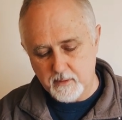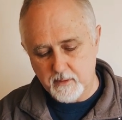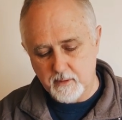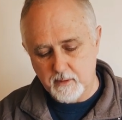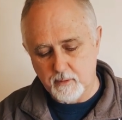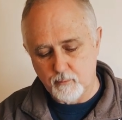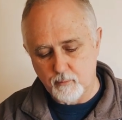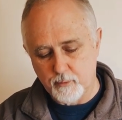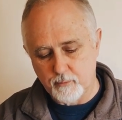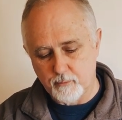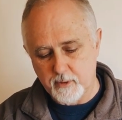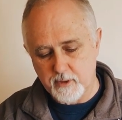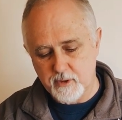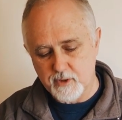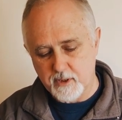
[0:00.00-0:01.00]
uh, would
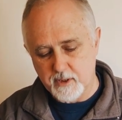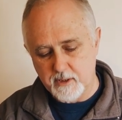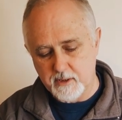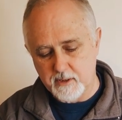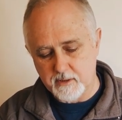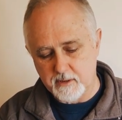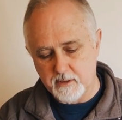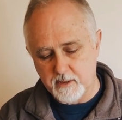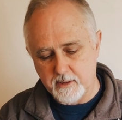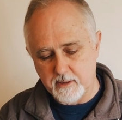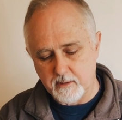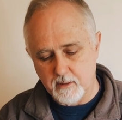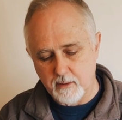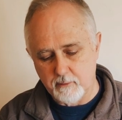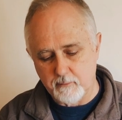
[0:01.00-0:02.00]
reach a,
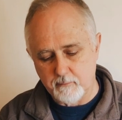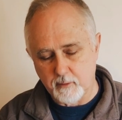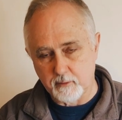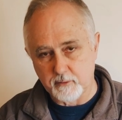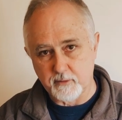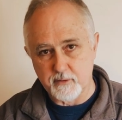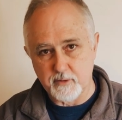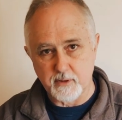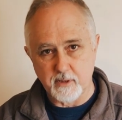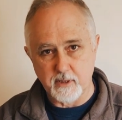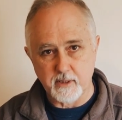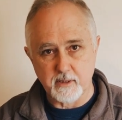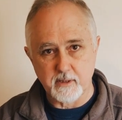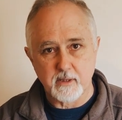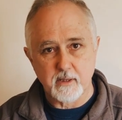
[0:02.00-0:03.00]
a lower voltage and,
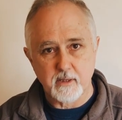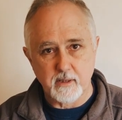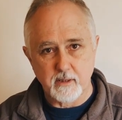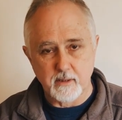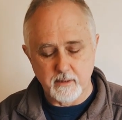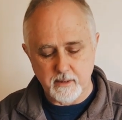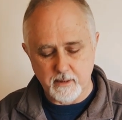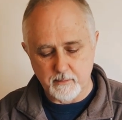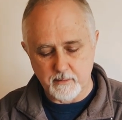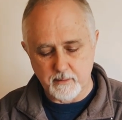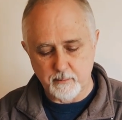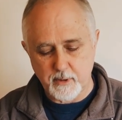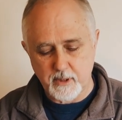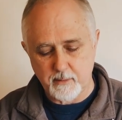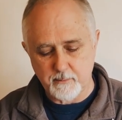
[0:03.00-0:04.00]
and the, the
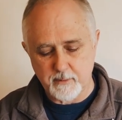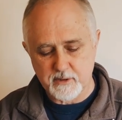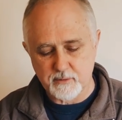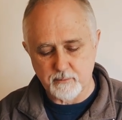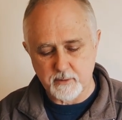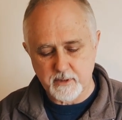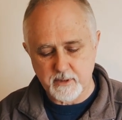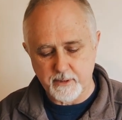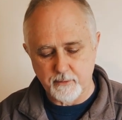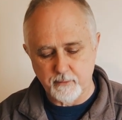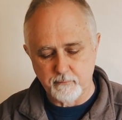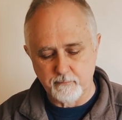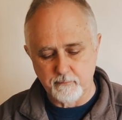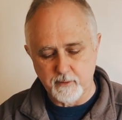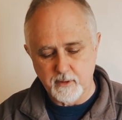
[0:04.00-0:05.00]
BMS would cut
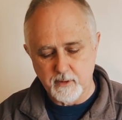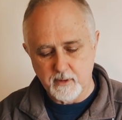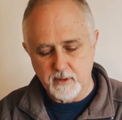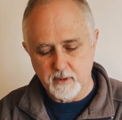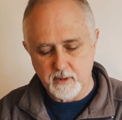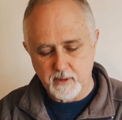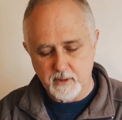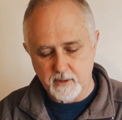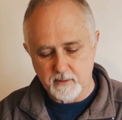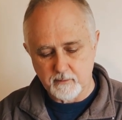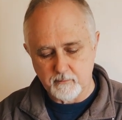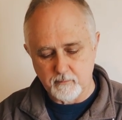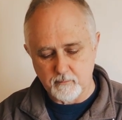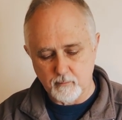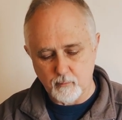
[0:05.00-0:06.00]
off uh,
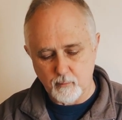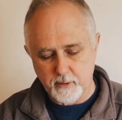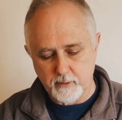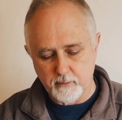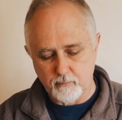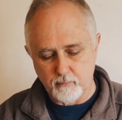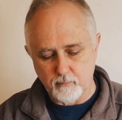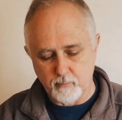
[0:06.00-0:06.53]
when it,